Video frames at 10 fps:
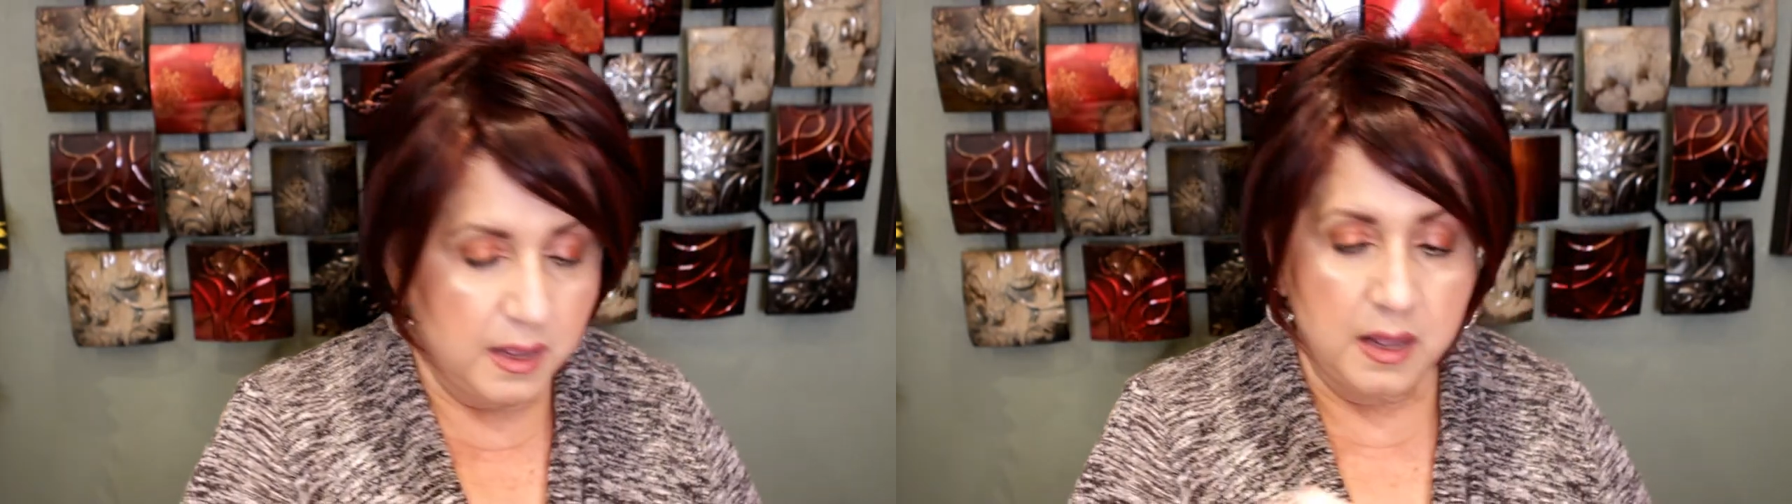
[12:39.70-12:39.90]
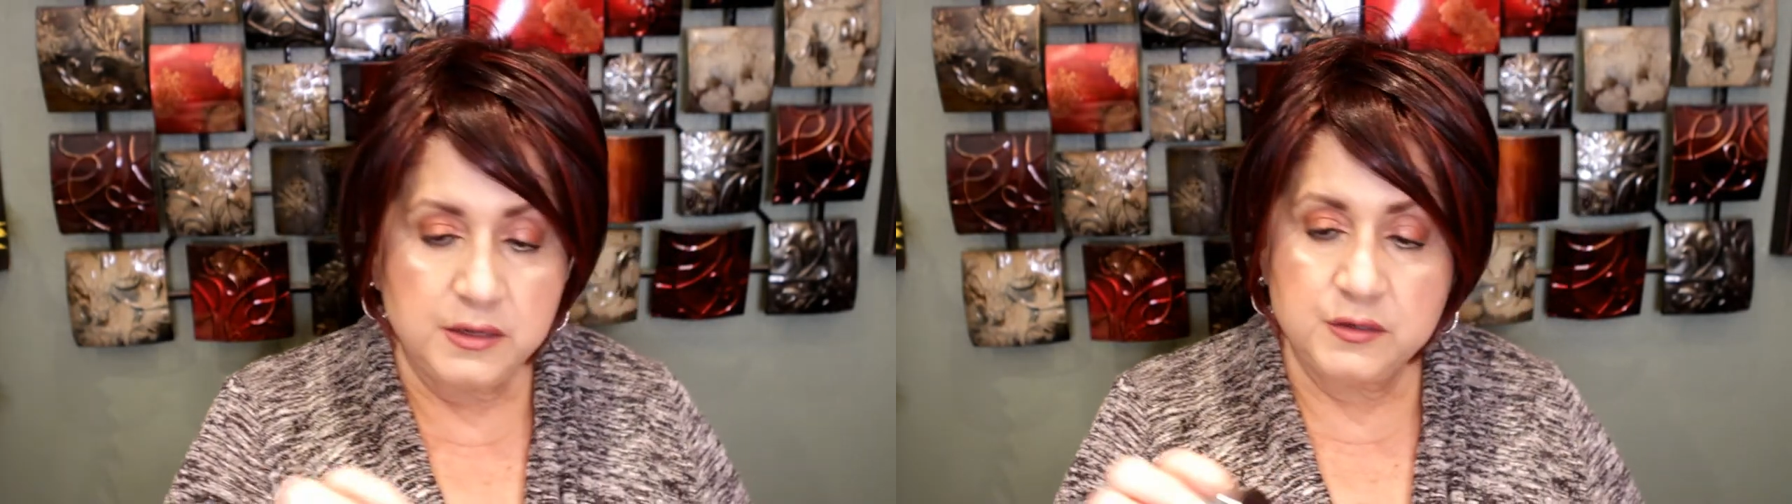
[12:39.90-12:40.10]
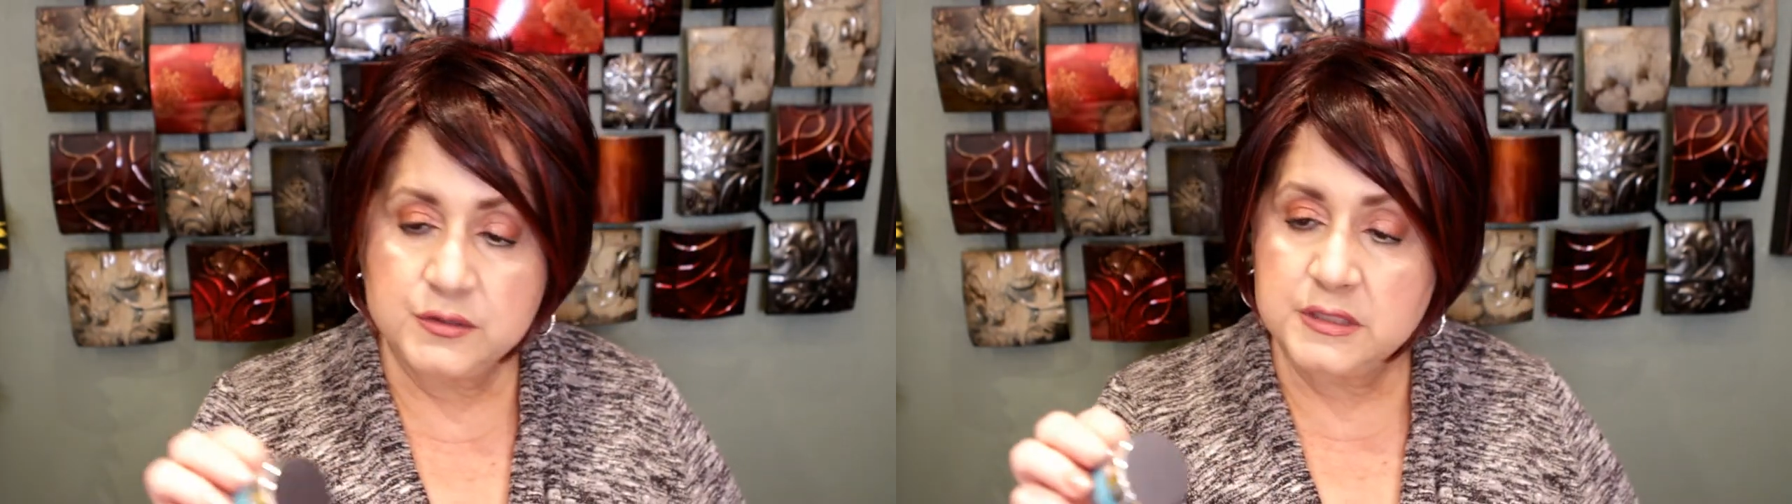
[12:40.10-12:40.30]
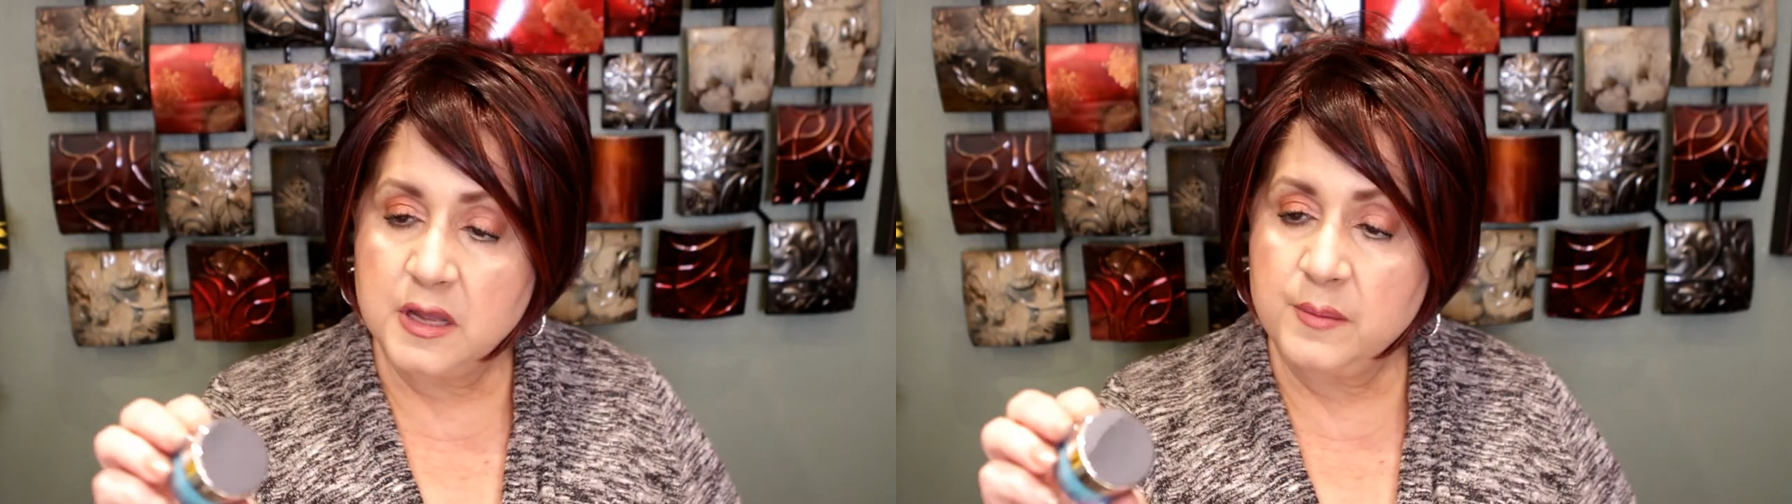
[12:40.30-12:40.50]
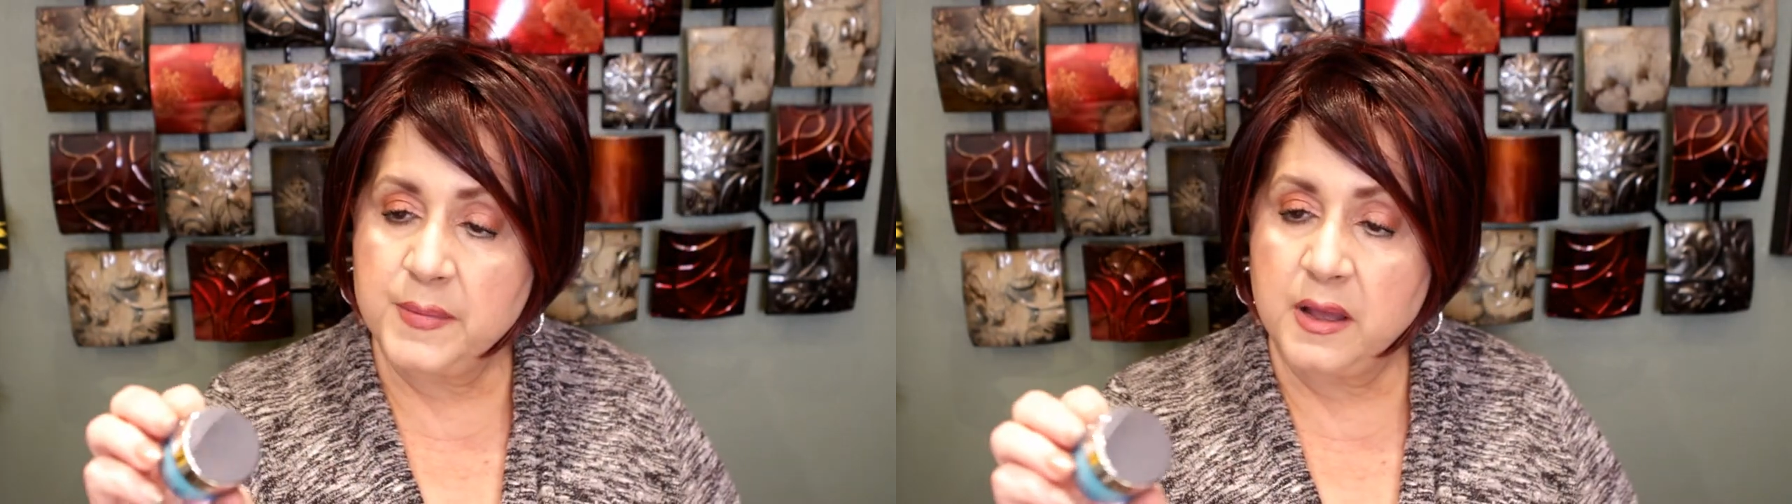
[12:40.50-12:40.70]
I used
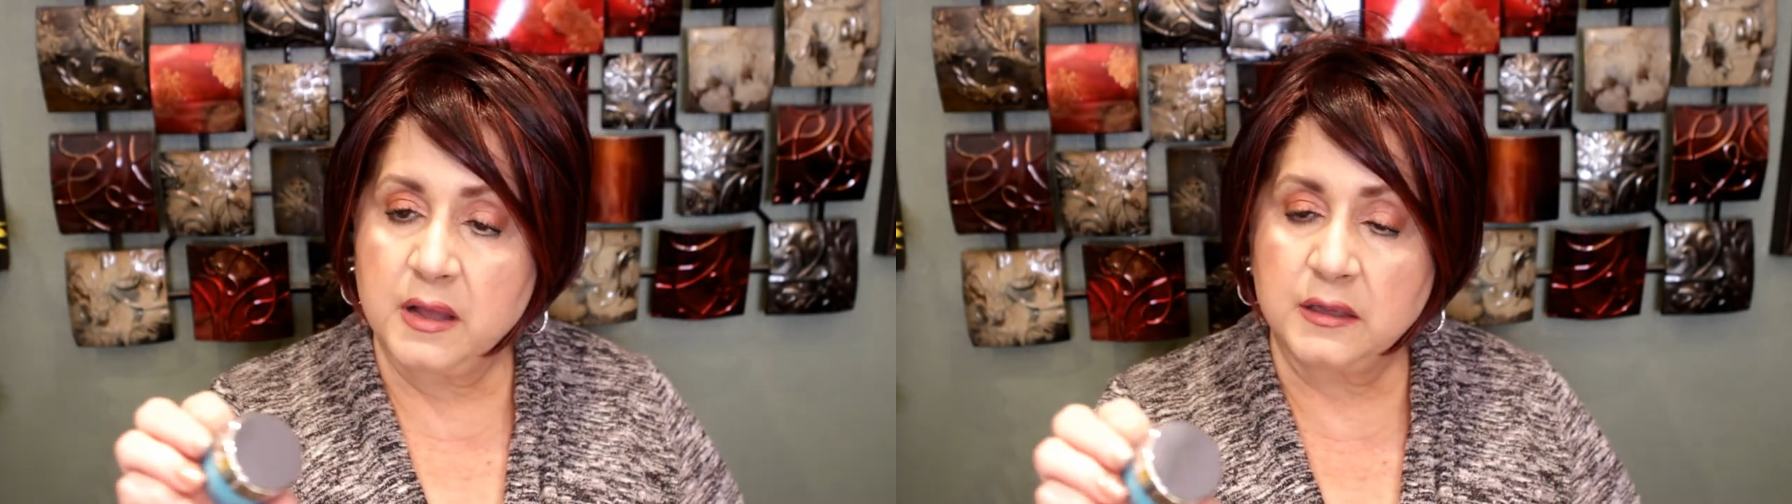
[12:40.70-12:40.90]
up